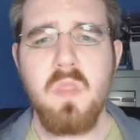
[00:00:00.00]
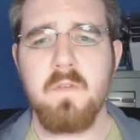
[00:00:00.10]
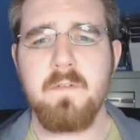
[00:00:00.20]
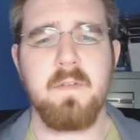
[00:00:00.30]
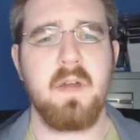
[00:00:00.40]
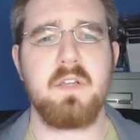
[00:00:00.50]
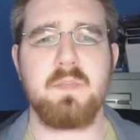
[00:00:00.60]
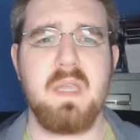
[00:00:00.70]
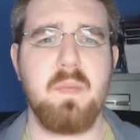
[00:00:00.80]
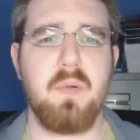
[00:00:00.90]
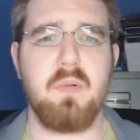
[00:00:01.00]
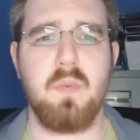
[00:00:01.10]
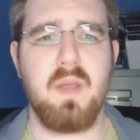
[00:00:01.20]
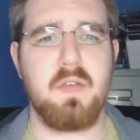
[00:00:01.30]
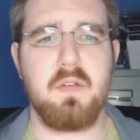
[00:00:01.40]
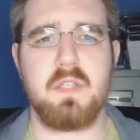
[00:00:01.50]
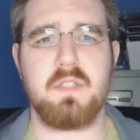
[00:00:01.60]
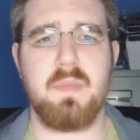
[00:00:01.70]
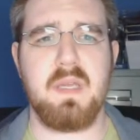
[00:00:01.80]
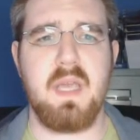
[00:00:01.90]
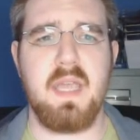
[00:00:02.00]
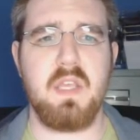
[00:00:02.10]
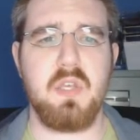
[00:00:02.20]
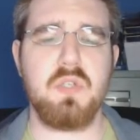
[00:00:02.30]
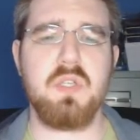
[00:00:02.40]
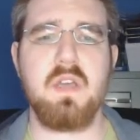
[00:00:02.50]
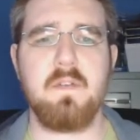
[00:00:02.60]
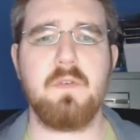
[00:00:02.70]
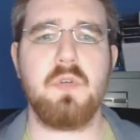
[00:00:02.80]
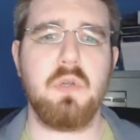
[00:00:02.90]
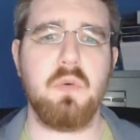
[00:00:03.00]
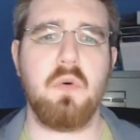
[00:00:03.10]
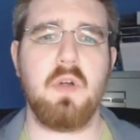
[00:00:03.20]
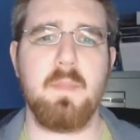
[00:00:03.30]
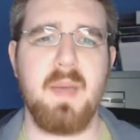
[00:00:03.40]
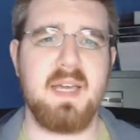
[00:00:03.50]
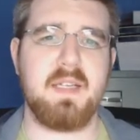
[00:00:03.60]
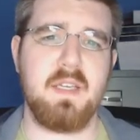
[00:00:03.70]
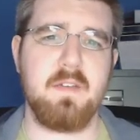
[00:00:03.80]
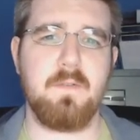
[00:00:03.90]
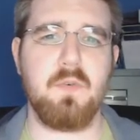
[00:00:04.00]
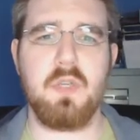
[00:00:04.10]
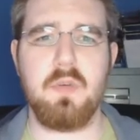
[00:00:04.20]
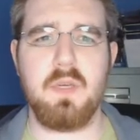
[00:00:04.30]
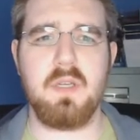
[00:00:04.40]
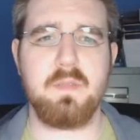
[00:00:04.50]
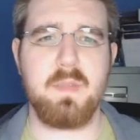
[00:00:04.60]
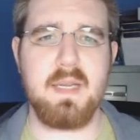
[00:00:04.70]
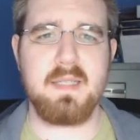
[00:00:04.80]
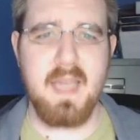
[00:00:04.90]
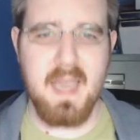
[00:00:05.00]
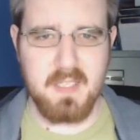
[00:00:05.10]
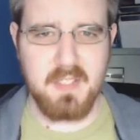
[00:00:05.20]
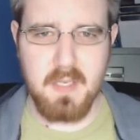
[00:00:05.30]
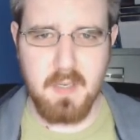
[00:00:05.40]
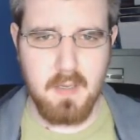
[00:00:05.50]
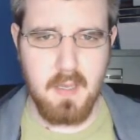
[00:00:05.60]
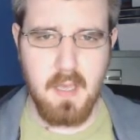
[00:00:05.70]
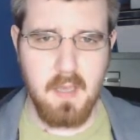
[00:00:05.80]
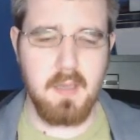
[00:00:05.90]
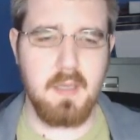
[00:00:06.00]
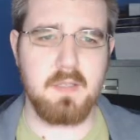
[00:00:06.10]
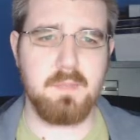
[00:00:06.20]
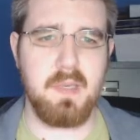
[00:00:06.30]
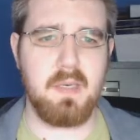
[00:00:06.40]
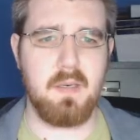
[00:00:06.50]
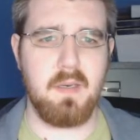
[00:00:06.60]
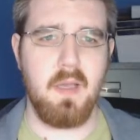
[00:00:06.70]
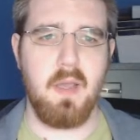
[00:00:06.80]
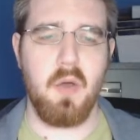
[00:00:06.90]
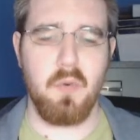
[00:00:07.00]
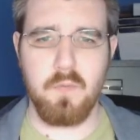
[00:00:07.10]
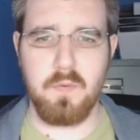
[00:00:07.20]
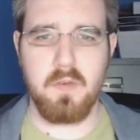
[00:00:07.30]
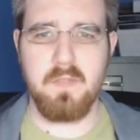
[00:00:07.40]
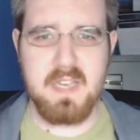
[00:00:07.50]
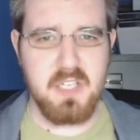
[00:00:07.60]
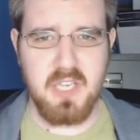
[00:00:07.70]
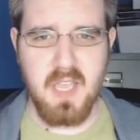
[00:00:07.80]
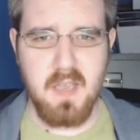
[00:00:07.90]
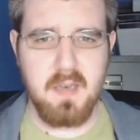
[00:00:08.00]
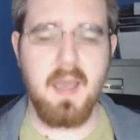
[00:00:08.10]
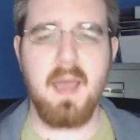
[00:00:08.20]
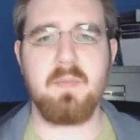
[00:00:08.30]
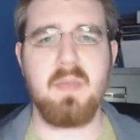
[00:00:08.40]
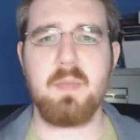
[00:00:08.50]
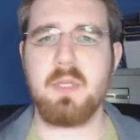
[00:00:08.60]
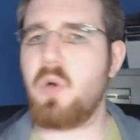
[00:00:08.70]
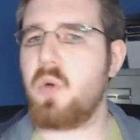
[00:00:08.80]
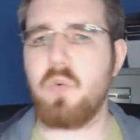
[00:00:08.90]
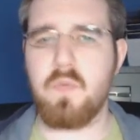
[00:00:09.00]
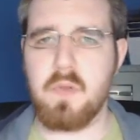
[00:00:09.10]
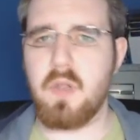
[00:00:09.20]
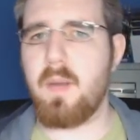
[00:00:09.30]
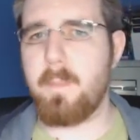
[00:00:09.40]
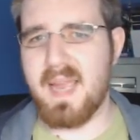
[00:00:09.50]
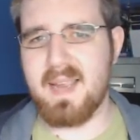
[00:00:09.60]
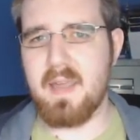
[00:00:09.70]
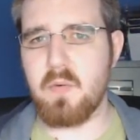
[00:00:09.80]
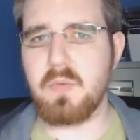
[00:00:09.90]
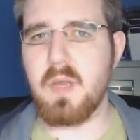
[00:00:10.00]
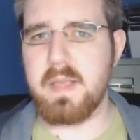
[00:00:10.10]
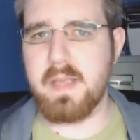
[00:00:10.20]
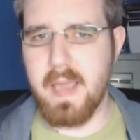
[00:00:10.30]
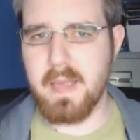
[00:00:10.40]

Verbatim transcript: for various people, whether it's been a good year for you or a bad year for you, it has been a taxing year. It's been an awful lot of energy in and maybe not an awful lot back out yet,